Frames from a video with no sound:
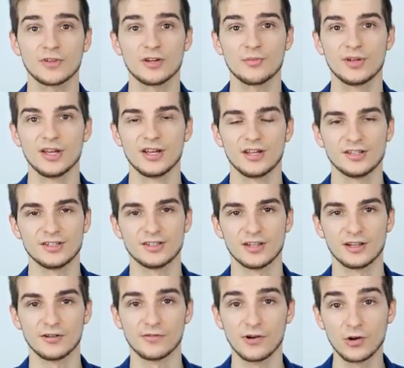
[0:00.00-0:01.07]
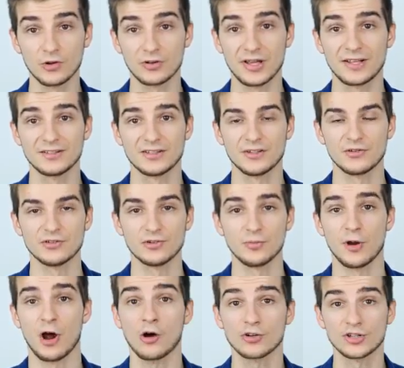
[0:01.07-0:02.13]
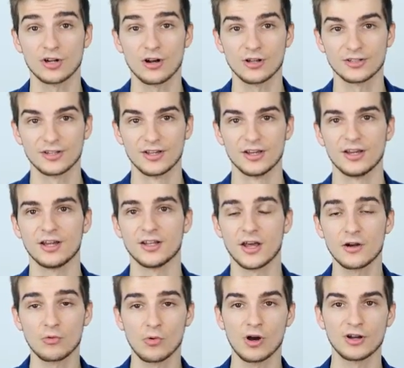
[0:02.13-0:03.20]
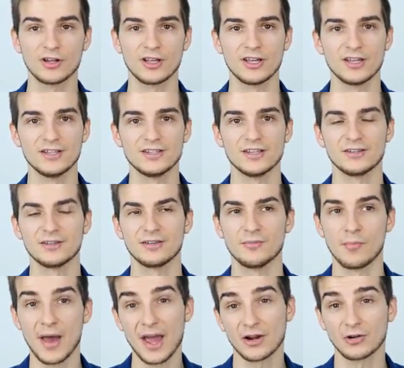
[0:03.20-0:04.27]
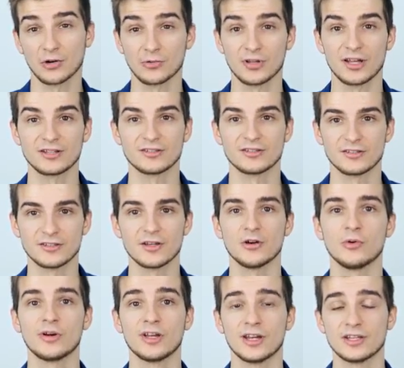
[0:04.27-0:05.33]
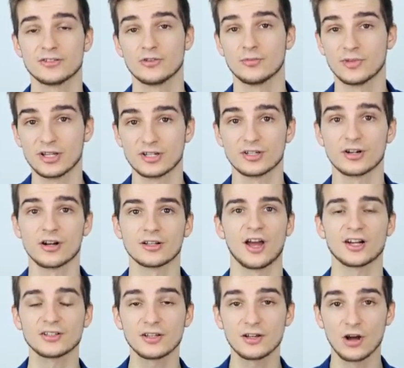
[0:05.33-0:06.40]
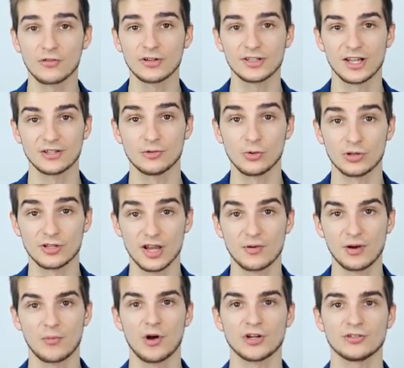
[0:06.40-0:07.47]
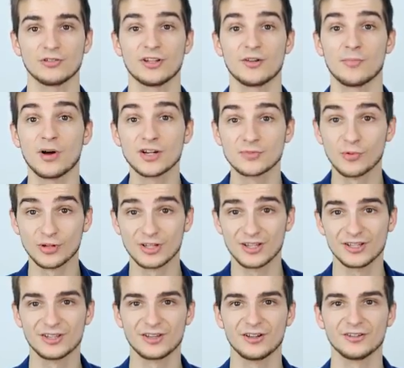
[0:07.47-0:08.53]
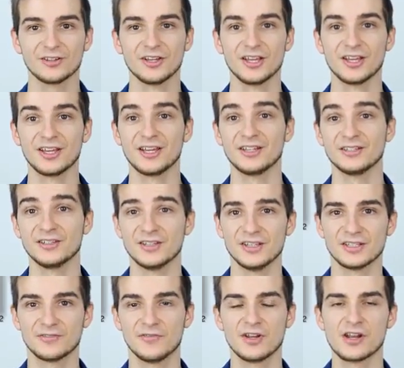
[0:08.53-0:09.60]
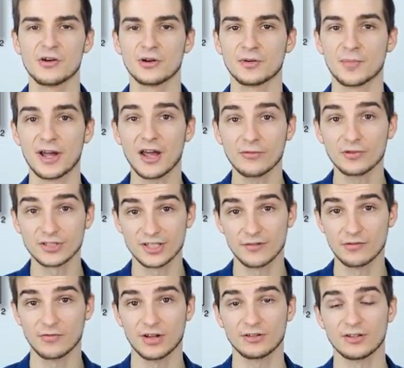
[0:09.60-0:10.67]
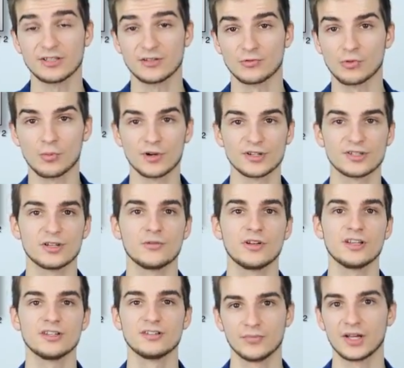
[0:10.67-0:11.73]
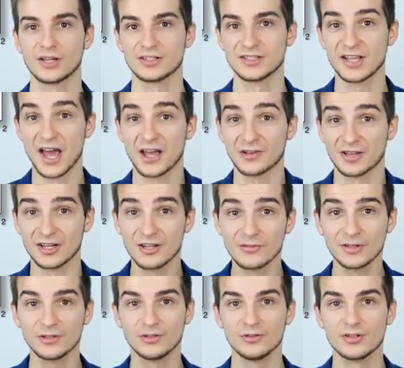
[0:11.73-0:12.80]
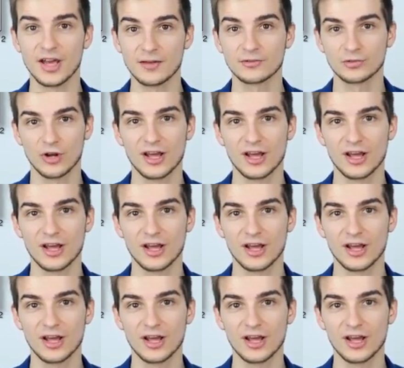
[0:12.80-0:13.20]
of them is a telephoto lens, so zoomed out shot, and the other one is a macro lens, so a zoomed in shot. I actually covered that dual camera module in much more detail in this video and in my iPhone 7 Final Looks and Rumor series, because yeah, it can even do depth